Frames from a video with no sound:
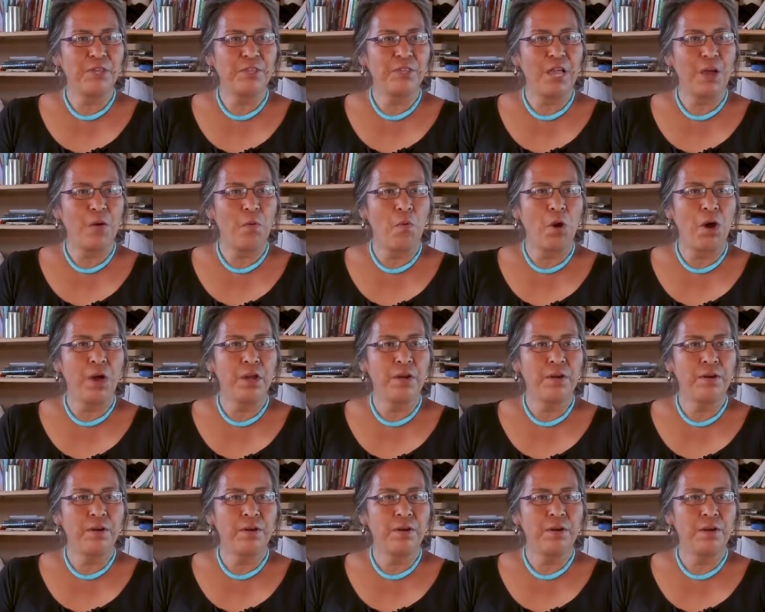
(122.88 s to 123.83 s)
that
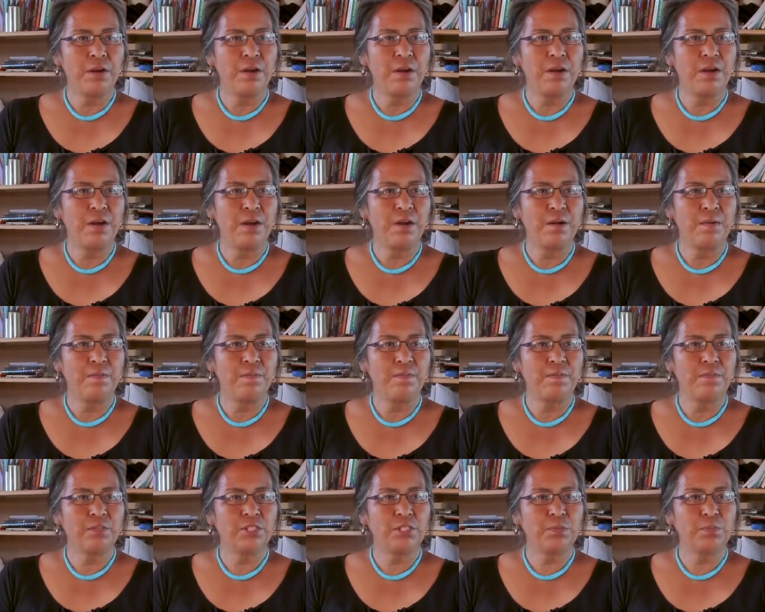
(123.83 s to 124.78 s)
water
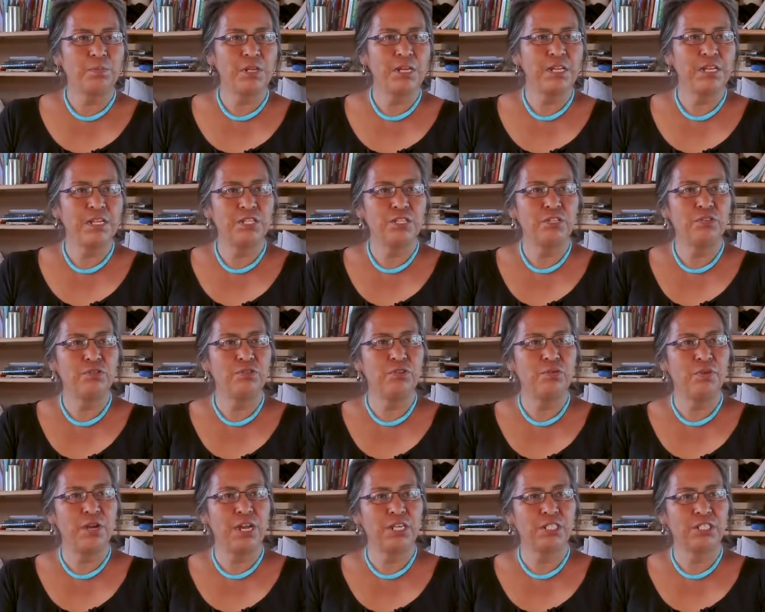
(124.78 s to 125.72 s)
split in 2
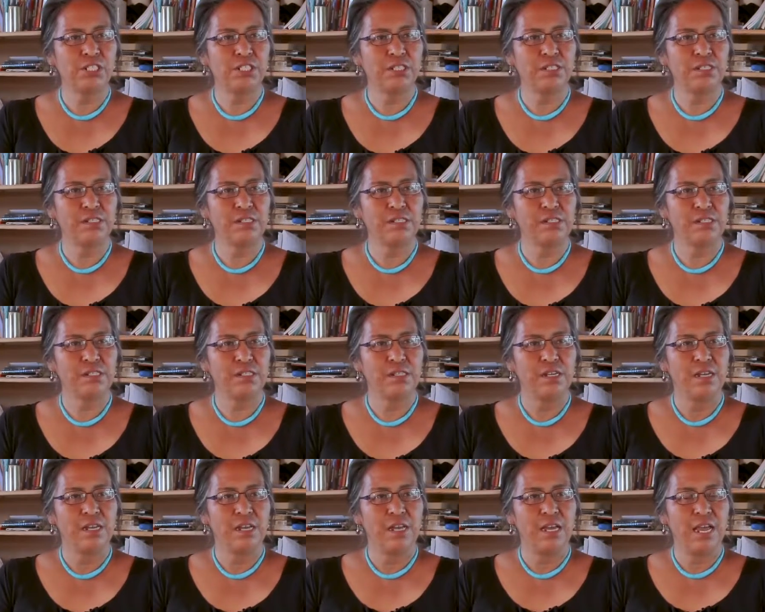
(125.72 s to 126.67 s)
directions
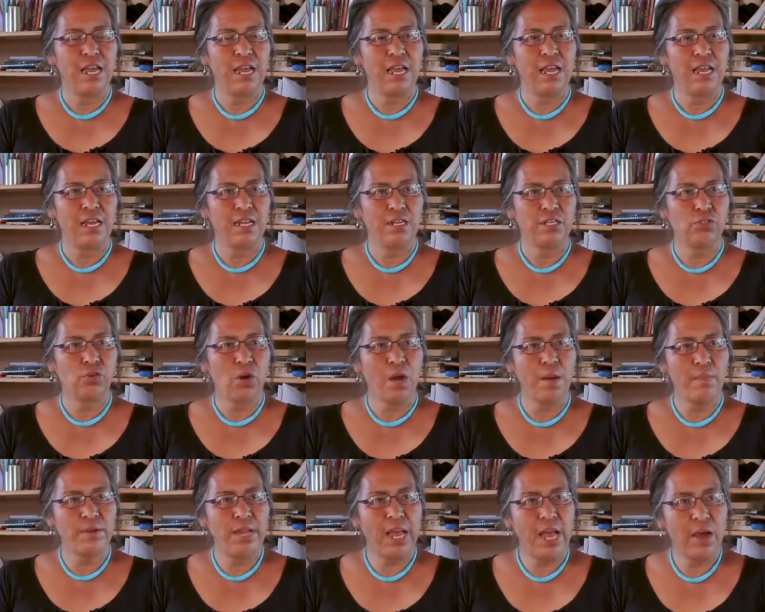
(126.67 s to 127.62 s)
and
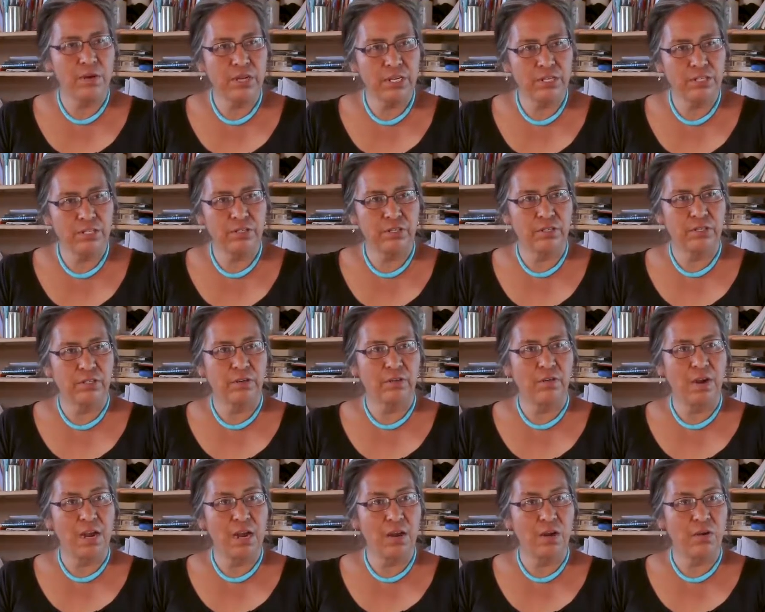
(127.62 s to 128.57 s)
dropped down into the
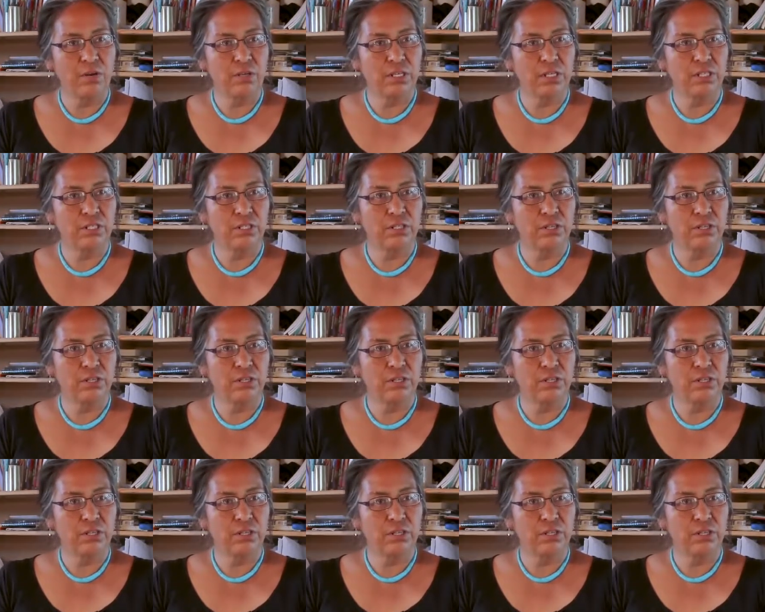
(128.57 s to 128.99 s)
ground, into